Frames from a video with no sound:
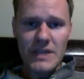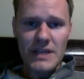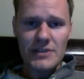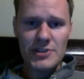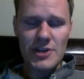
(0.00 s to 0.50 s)

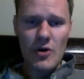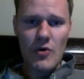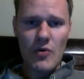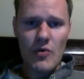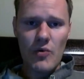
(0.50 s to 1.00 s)
And
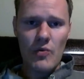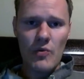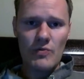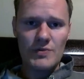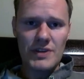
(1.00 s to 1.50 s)
so,
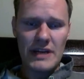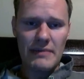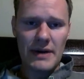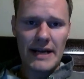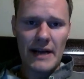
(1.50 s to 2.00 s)
to
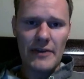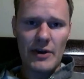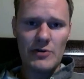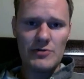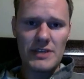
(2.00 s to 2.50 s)
anybody out
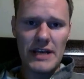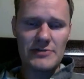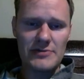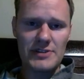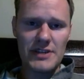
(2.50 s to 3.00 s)
there who's
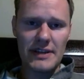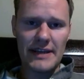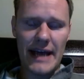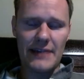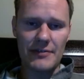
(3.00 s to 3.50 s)
interested in the
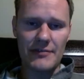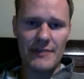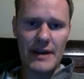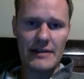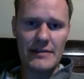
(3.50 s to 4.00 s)
Catholic
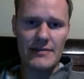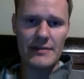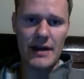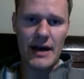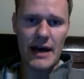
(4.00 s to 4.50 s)
faith,
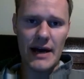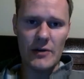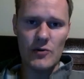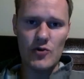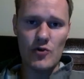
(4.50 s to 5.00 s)

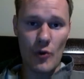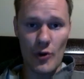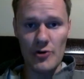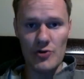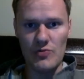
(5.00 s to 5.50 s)

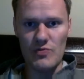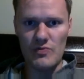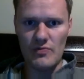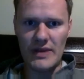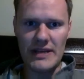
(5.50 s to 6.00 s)
who
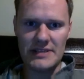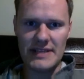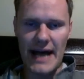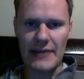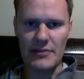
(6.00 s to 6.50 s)
is
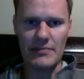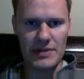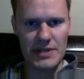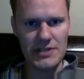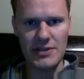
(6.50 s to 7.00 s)
Catholic
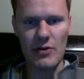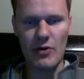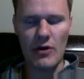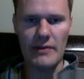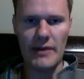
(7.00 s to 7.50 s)
but doesn't know a
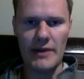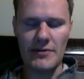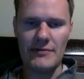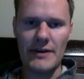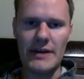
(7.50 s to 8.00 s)
whole lot about
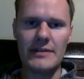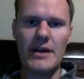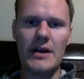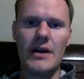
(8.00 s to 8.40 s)
their faith,